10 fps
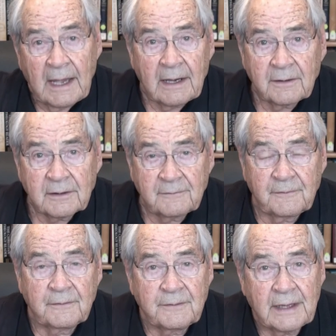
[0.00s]
out
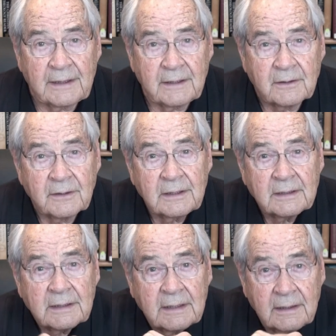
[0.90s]
of that
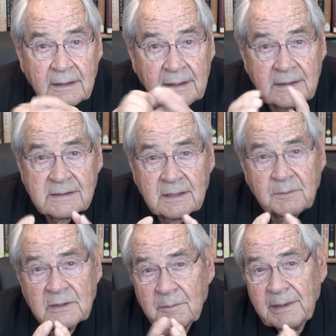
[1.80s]
area and takes
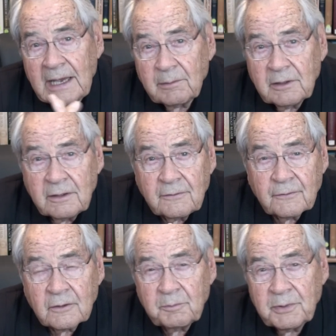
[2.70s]
them to Babylon
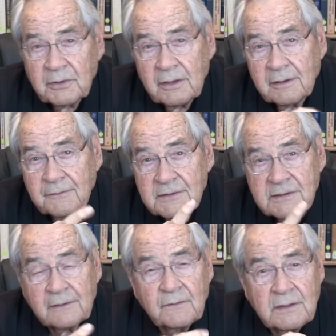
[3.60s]
for a period of
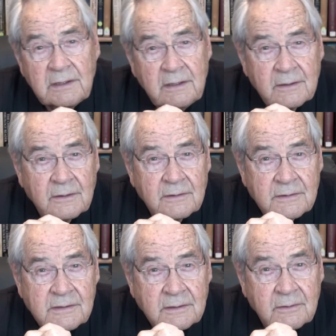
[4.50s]
70
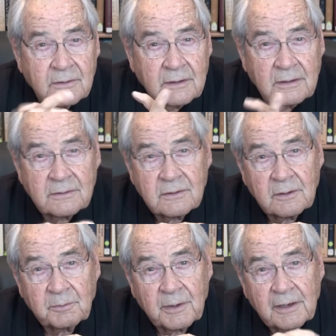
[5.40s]
years, according to
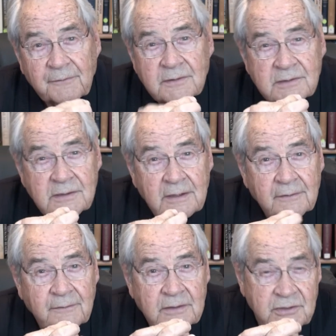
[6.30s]
the prophecy
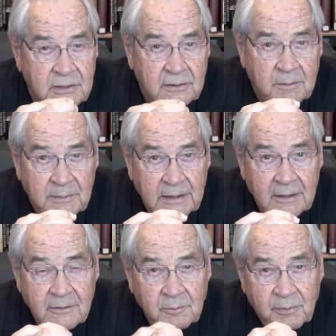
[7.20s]
of
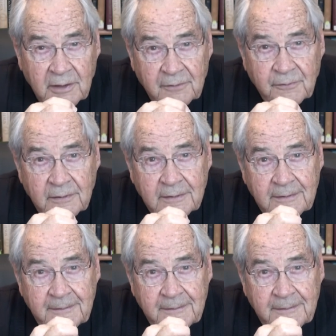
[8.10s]
Jeremiah the prophet.